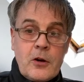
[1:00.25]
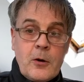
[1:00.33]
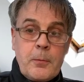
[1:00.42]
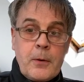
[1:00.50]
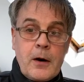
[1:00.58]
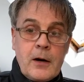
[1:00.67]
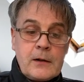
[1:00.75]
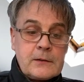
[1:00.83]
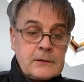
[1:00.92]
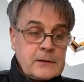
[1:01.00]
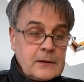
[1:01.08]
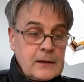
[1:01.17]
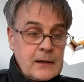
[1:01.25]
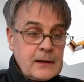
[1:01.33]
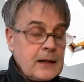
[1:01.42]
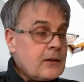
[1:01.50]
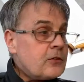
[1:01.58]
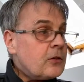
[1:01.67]
up on a
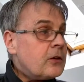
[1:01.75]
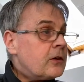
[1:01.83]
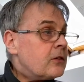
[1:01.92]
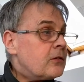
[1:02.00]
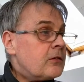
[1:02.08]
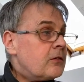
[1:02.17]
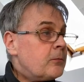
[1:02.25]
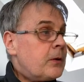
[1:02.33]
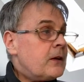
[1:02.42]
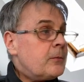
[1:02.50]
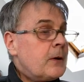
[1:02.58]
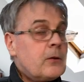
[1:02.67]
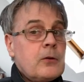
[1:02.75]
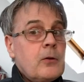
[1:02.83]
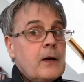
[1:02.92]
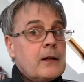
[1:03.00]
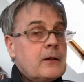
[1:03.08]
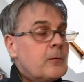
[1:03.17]
link so you can print them out,
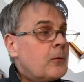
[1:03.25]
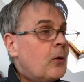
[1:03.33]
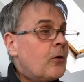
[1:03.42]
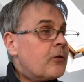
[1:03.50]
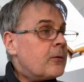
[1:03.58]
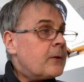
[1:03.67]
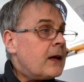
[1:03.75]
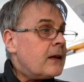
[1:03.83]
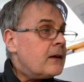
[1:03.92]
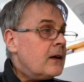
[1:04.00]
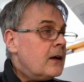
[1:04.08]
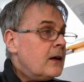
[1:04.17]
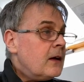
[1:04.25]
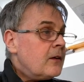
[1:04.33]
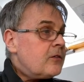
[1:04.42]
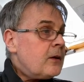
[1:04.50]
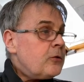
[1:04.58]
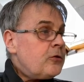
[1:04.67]
look at them, go over them again.
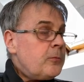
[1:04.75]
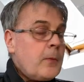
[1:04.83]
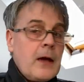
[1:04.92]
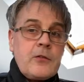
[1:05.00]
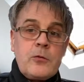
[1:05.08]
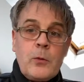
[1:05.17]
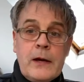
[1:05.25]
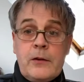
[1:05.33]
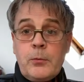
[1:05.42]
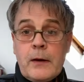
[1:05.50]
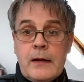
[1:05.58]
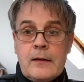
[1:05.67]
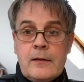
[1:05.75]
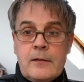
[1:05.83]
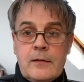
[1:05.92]
Distinguishing mass and weight, well,